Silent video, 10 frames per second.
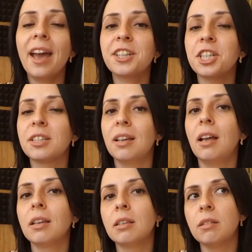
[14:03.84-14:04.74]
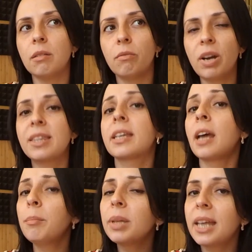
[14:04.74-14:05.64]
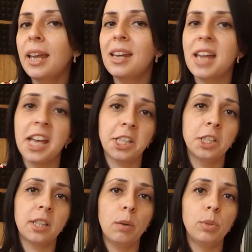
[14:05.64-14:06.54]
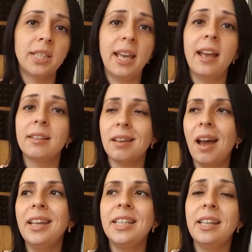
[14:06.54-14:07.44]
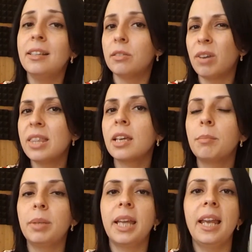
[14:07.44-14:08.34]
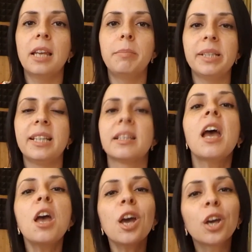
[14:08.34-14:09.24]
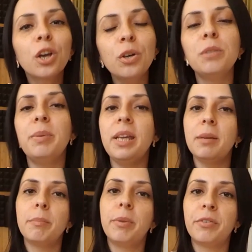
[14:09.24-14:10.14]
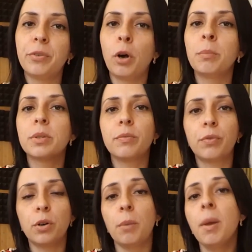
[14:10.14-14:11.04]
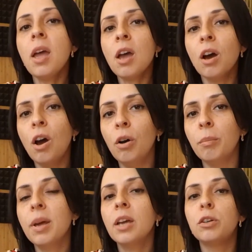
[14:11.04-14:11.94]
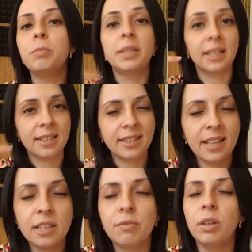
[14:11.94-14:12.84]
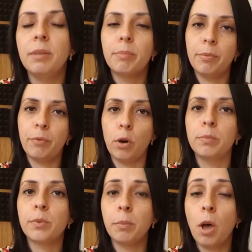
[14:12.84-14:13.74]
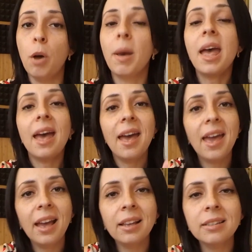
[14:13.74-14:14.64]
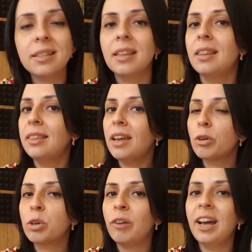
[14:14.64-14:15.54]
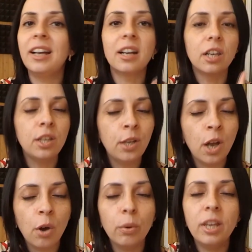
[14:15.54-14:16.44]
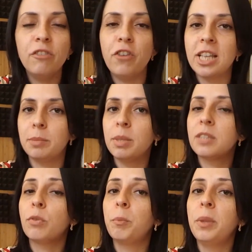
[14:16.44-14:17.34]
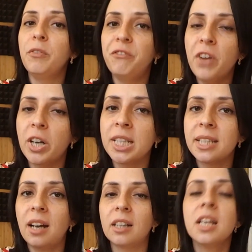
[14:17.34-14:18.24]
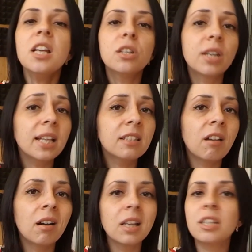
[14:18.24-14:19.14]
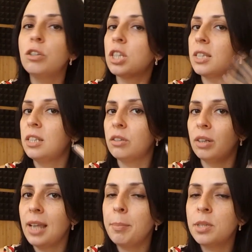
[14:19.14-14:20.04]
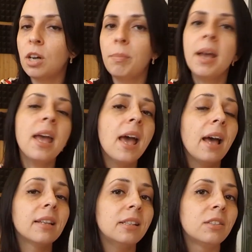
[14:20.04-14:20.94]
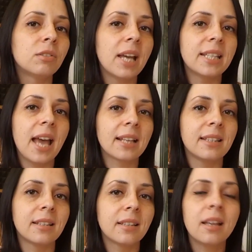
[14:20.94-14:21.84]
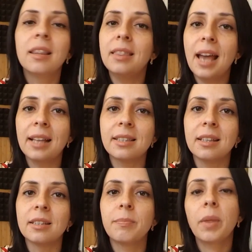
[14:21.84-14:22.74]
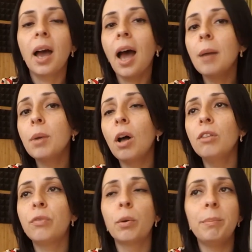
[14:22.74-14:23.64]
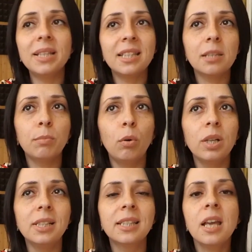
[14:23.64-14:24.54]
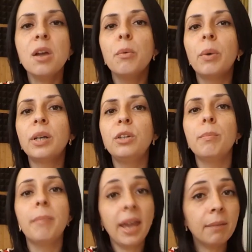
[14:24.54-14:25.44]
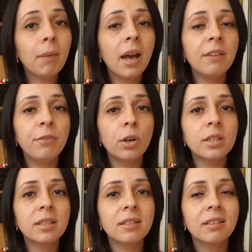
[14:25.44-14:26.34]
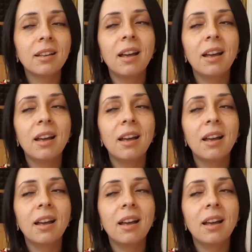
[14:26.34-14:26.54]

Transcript: actions, and rather complicated actions, I would say, as IT is rather complicated business, could be performed from home, could be successfully performed from home, and they require no investments from the very start. To get started, you just need your laptop and internet access. That's it. I'm all for business models where you make money first